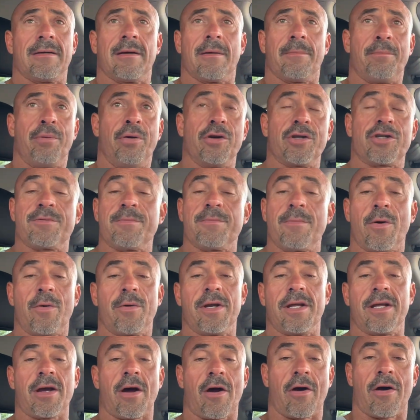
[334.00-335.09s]
push mow in
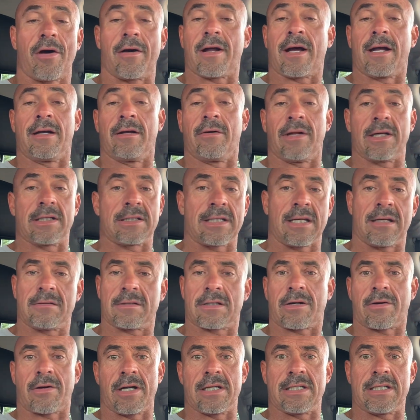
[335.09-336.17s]
the yard. I know that sounds
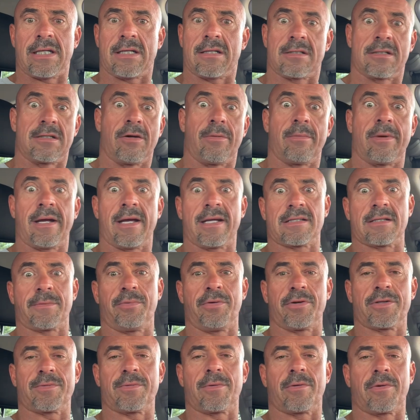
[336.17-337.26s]
crazy because nobody has a
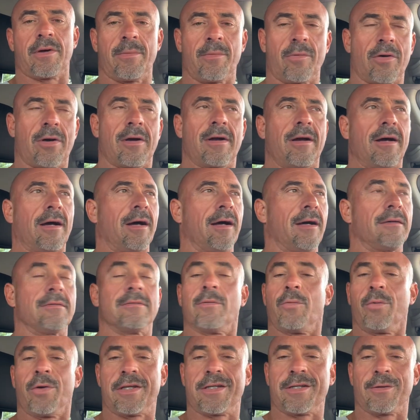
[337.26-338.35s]
push mower anymore.
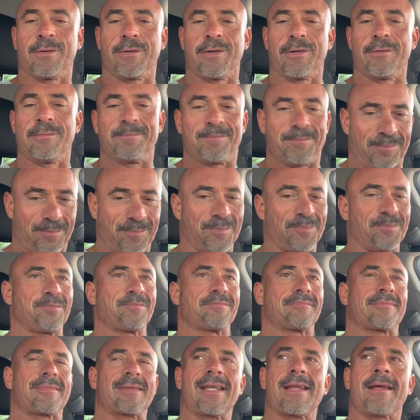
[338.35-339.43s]
We still do.
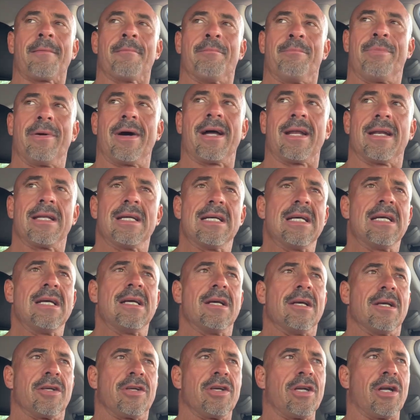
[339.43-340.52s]
But,
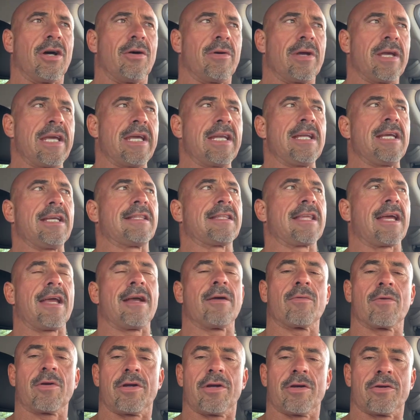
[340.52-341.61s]

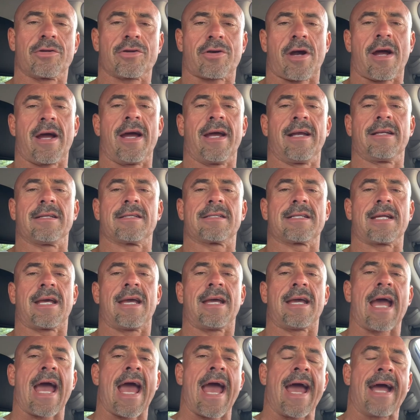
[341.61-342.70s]
anything where you're trying to
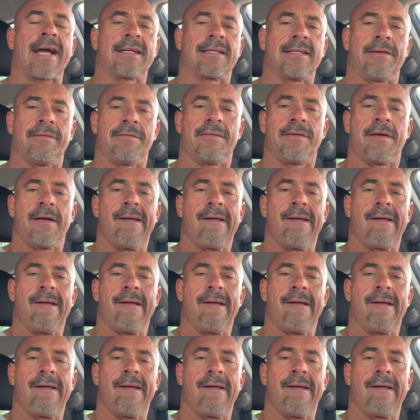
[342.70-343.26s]
stay active,